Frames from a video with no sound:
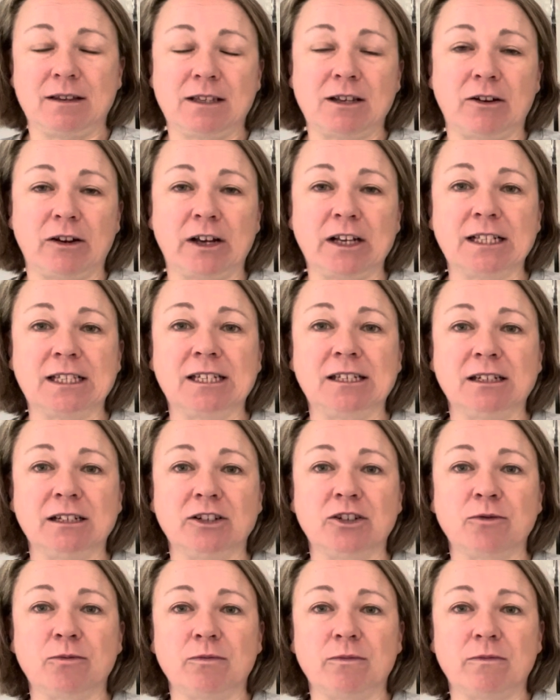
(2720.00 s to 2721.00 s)
could
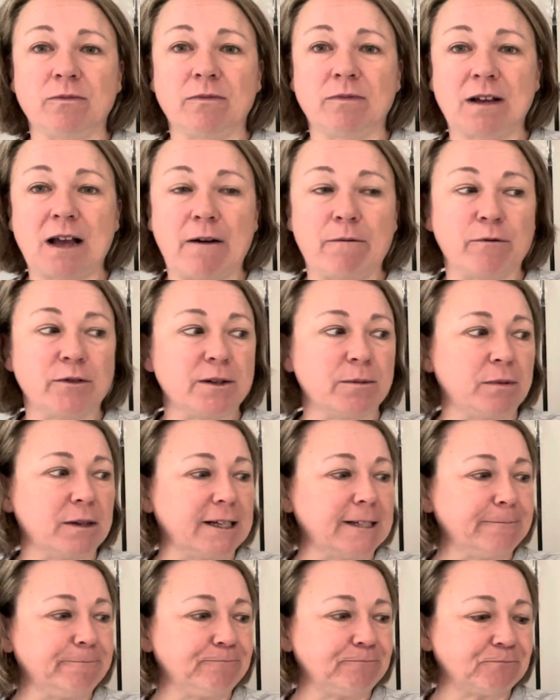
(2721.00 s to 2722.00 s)
stitch
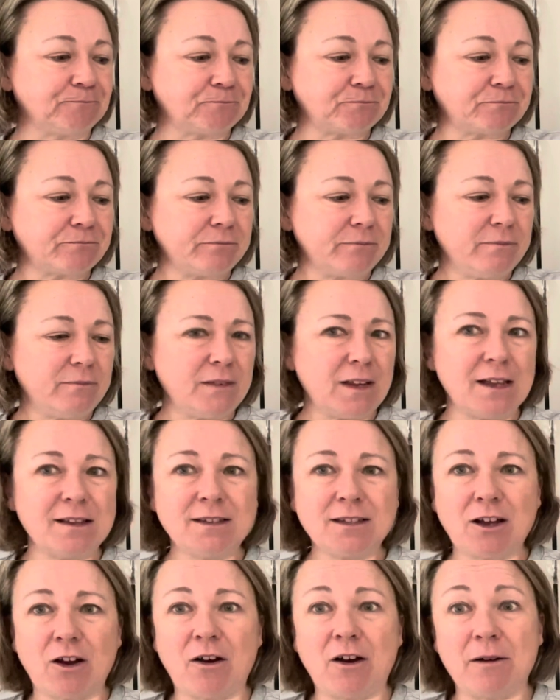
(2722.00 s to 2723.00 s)
comfortably.
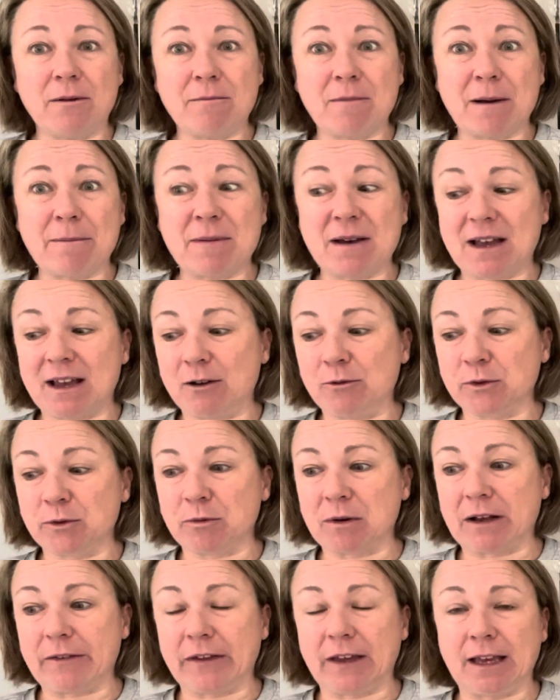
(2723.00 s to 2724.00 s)
So my bag was
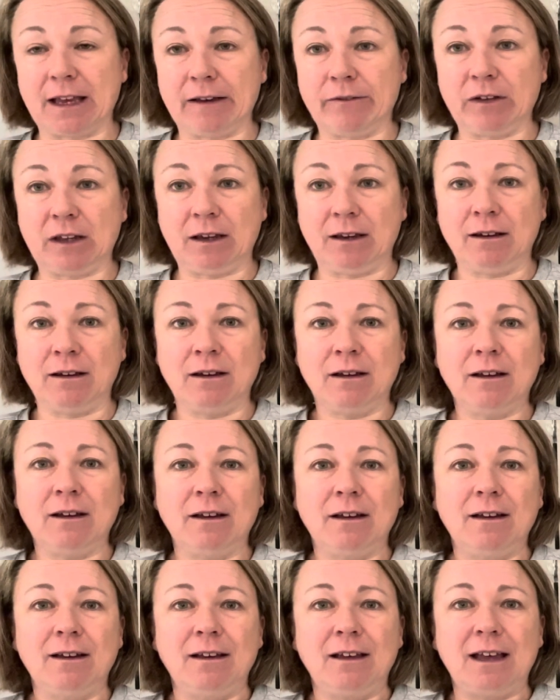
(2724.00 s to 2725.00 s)
rather heavy
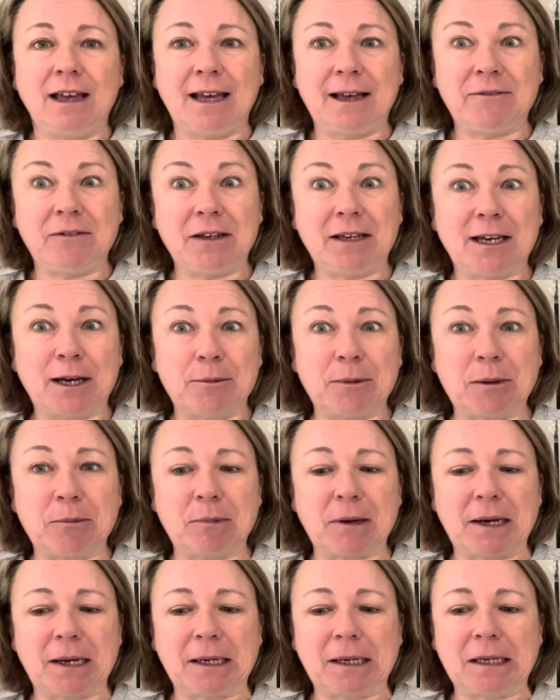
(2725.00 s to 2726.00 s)
coming
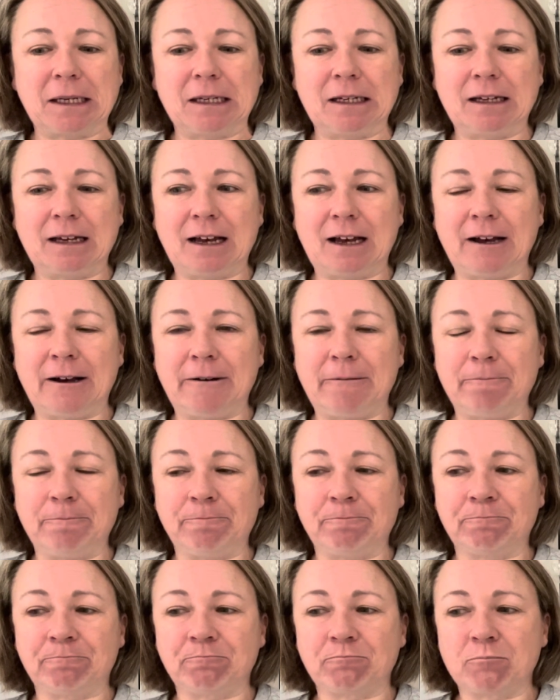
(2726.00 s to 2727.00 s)
back,
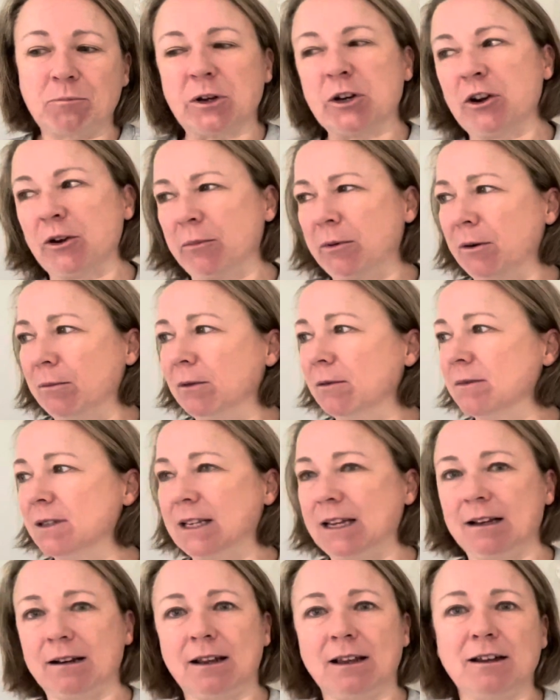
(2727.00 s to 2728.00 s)
but no problems
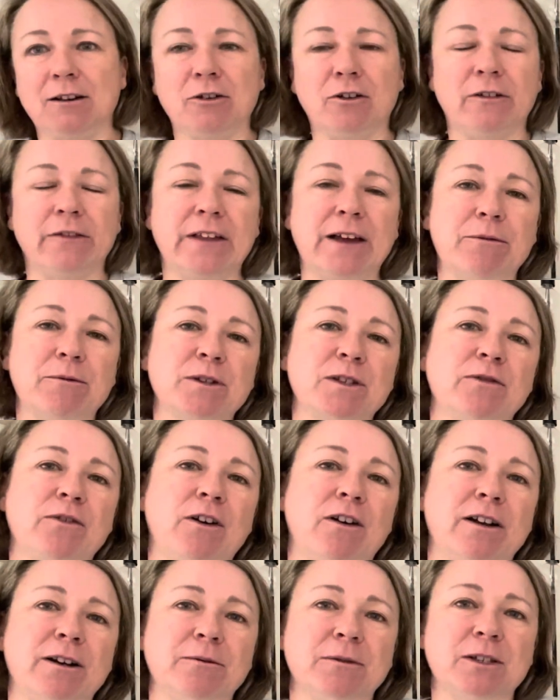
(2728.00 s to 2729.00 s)
getting it on. That was
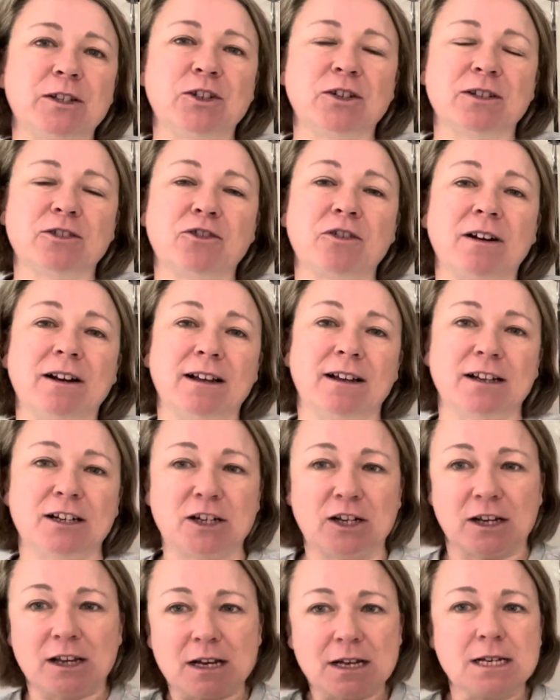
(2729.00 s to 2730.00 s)
fine. It was just trying to
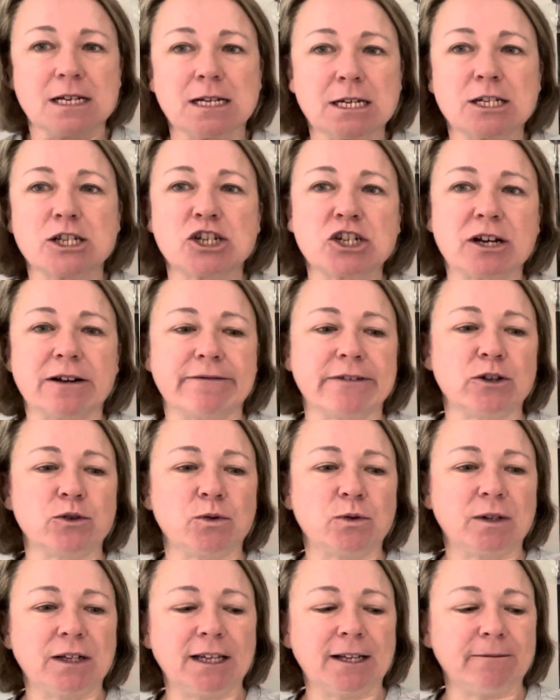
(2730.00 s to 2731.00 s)
shove it
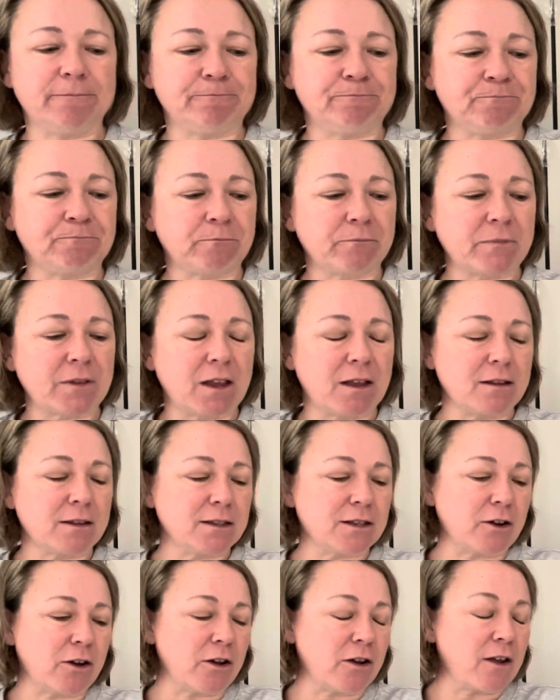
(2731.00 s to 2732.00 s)
all in.
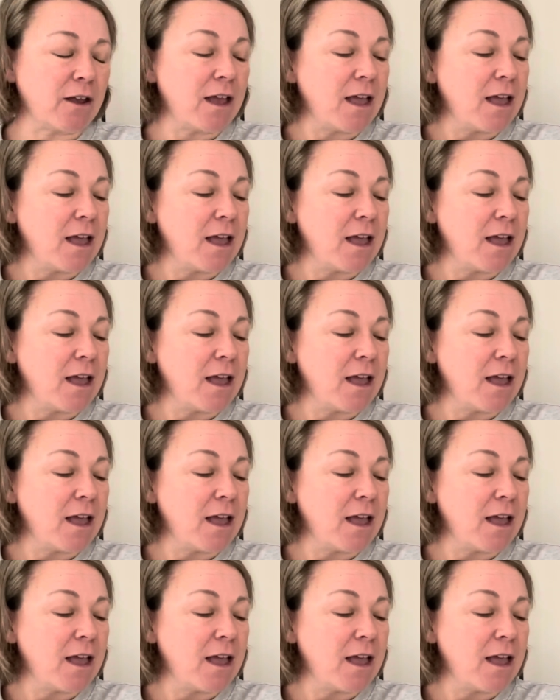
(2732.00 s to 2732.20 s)
So